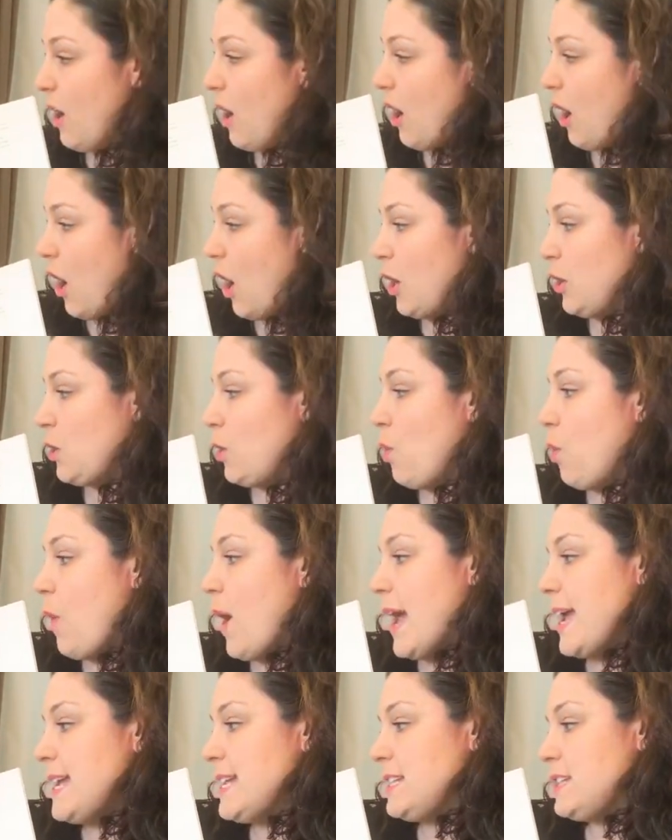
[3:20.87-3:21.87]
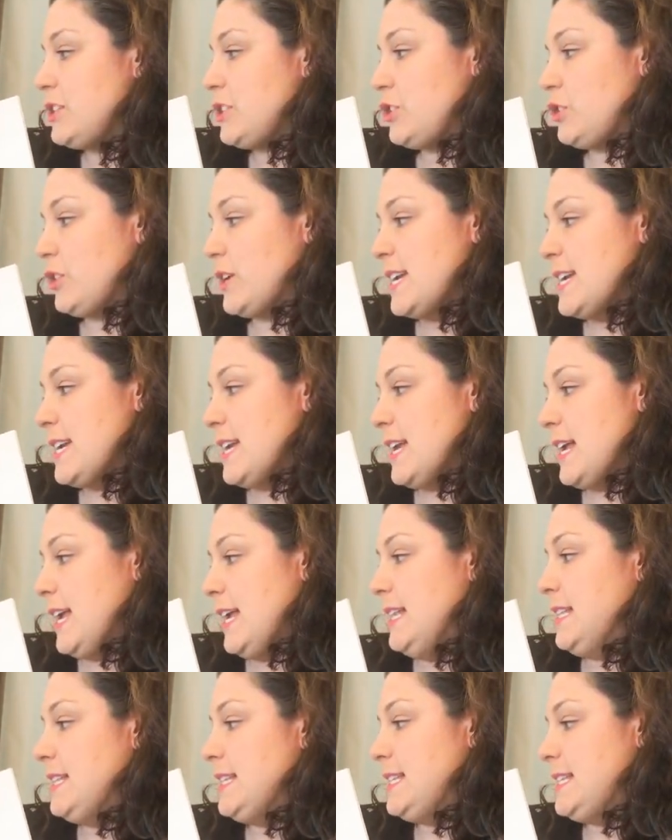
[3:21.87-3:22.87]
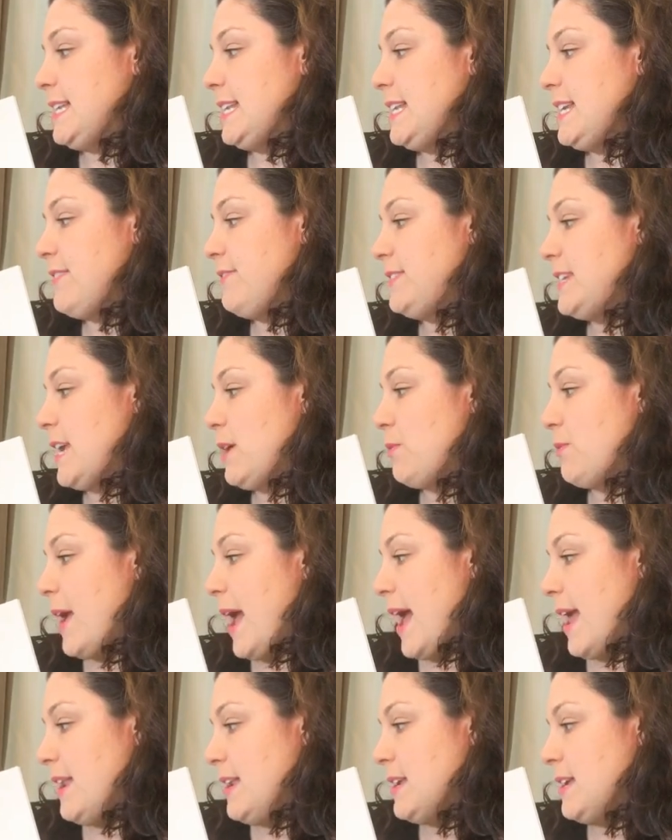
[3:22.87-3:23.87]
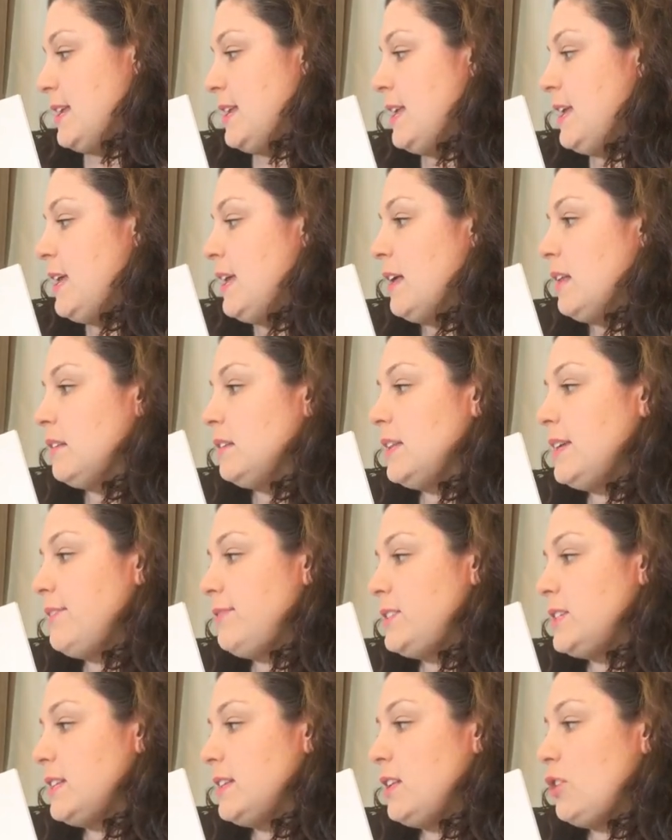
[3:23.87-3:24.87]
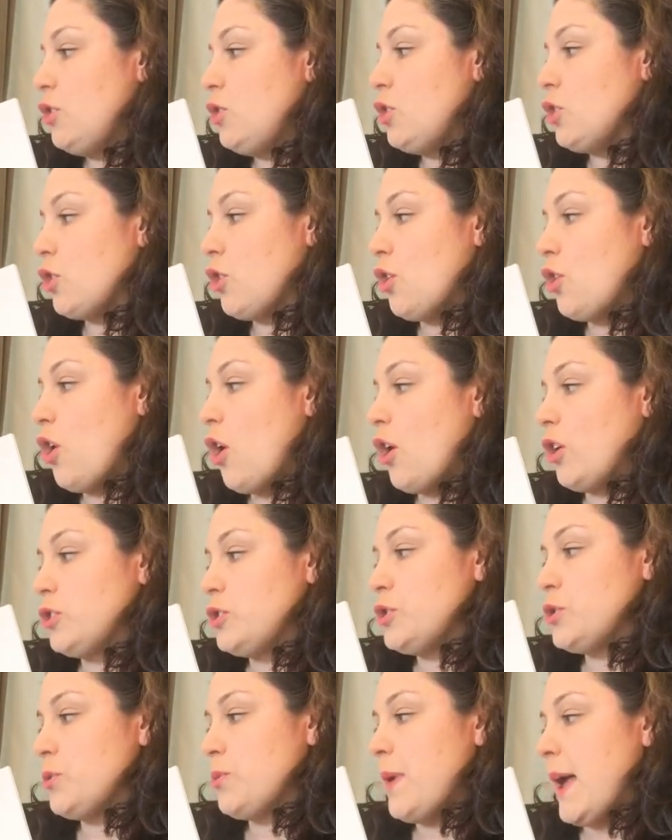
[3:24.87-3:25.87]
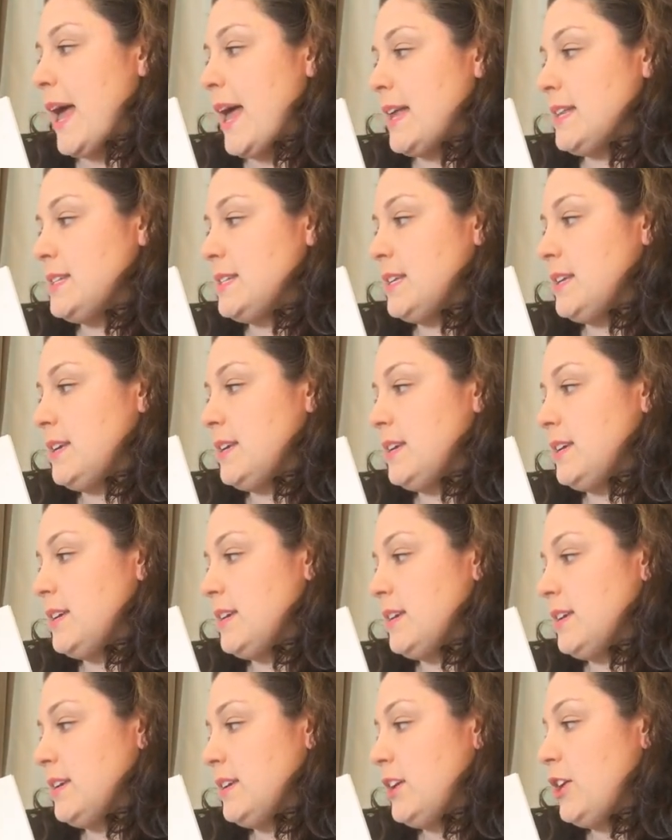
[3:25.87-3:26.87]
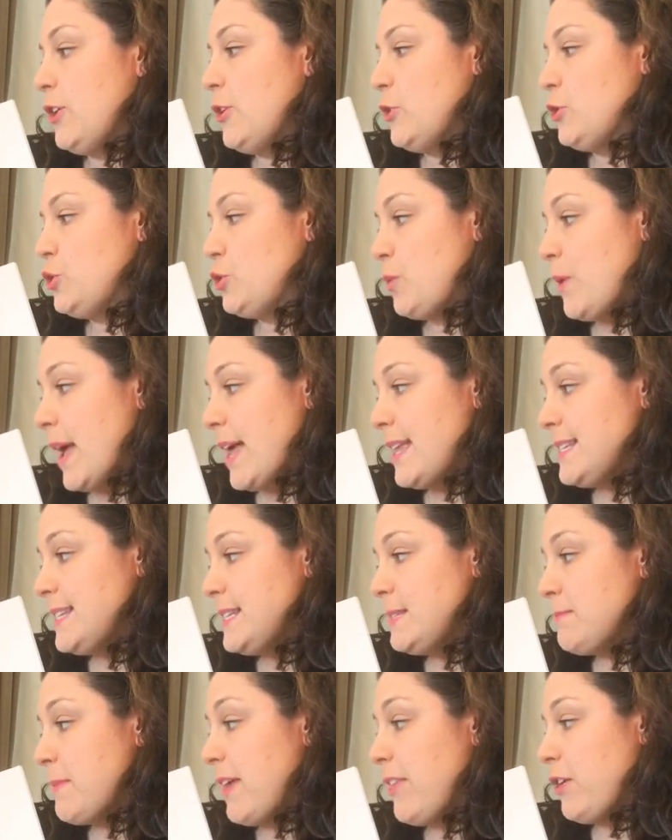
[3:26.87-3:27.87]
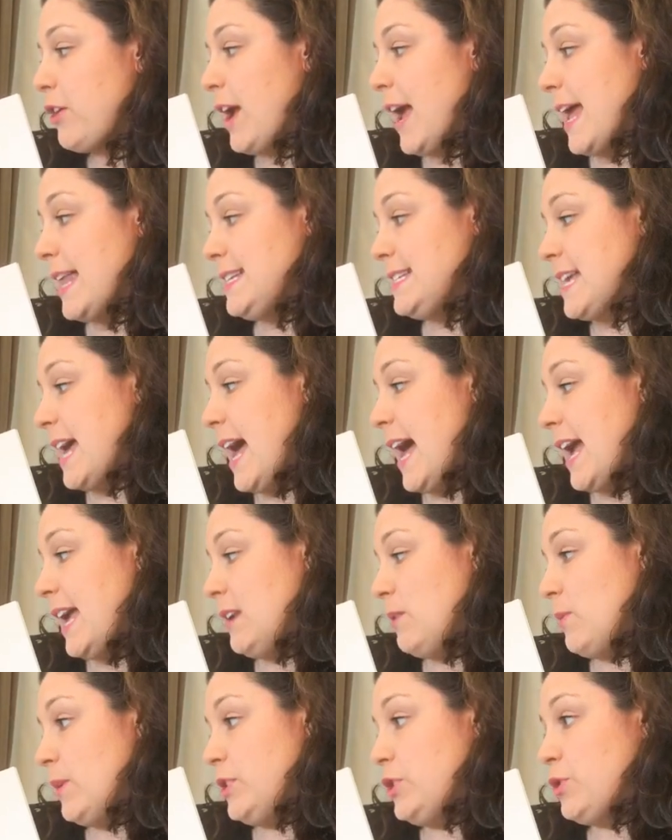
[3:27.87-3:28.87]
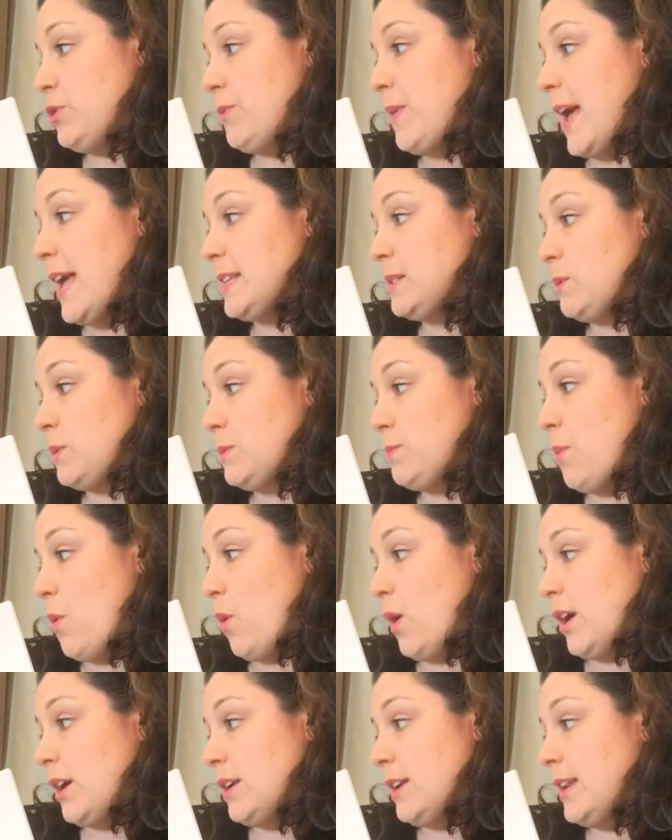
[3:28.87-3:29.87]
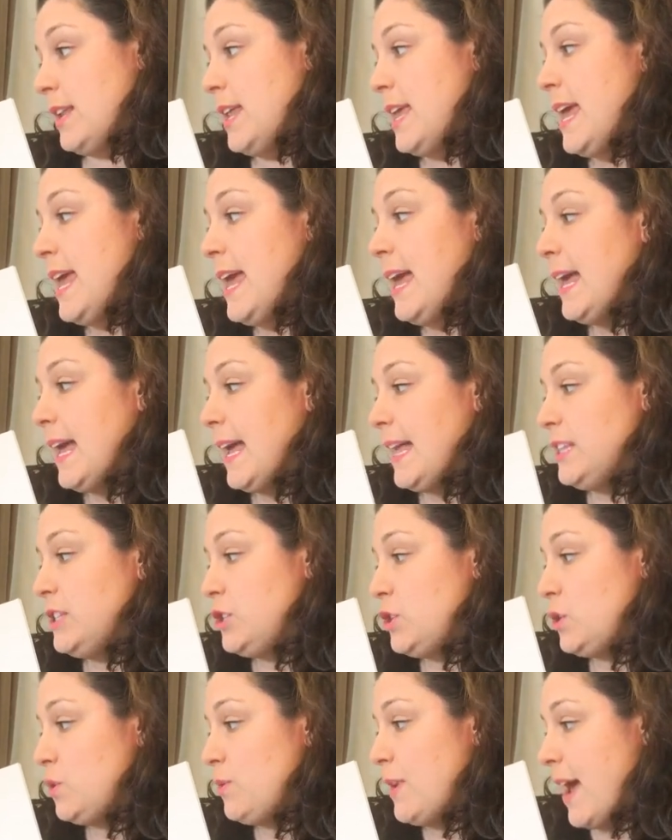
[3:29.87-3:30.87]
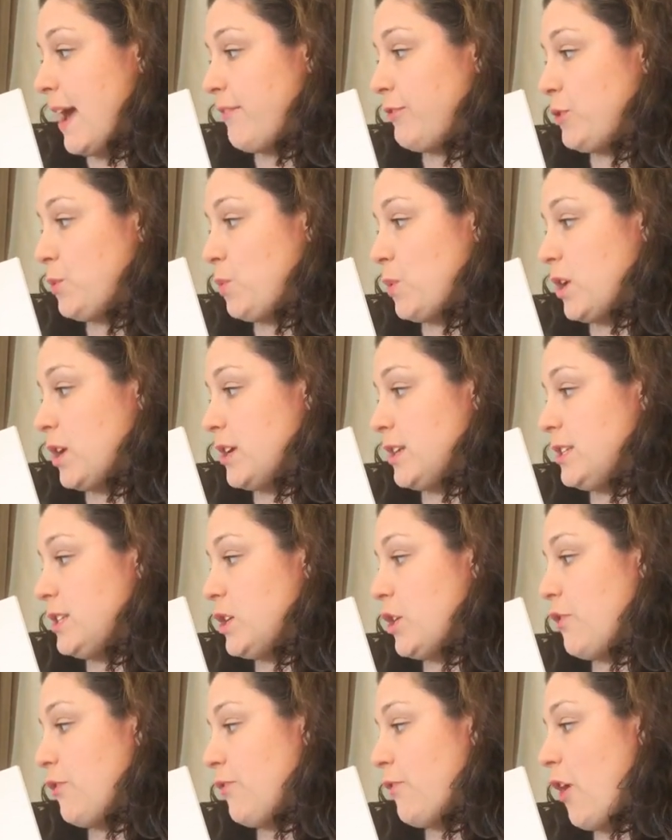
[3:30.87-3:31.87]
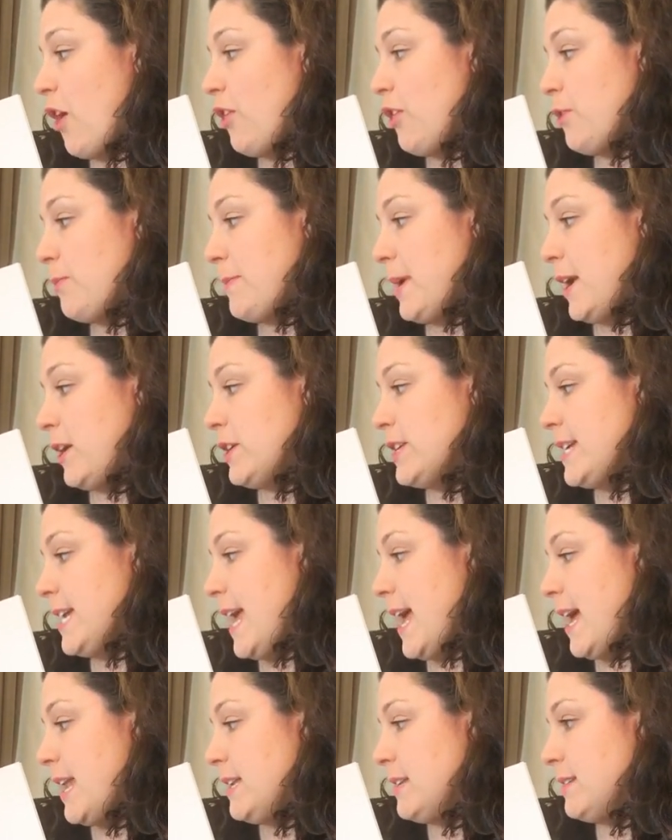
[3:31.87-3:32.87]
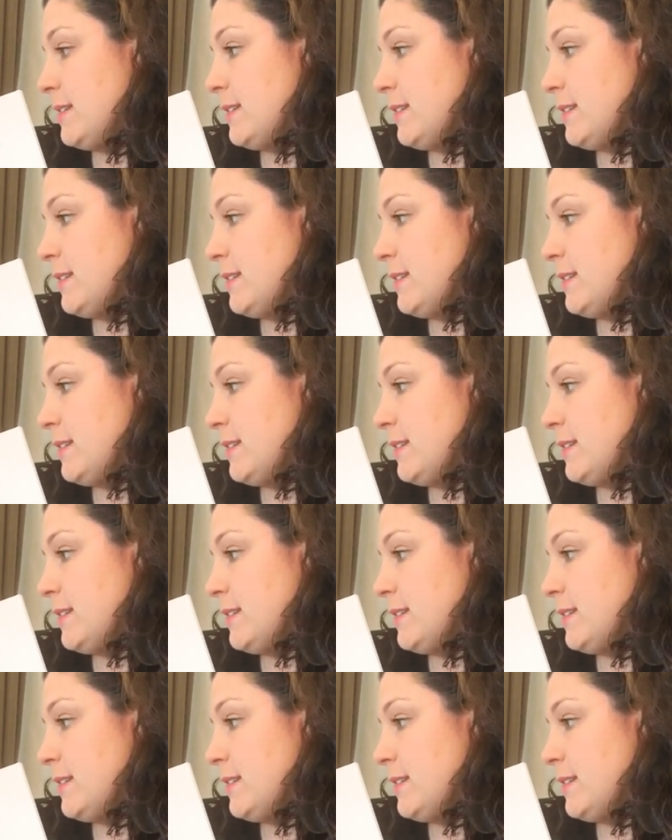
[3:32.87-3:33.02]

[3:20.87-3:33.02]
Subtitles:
On a quiet street in the city of Tehran lived a little girl called Shiraz. Shiraz's mother had died when Shiraz was born, and soon afterwards her father married again.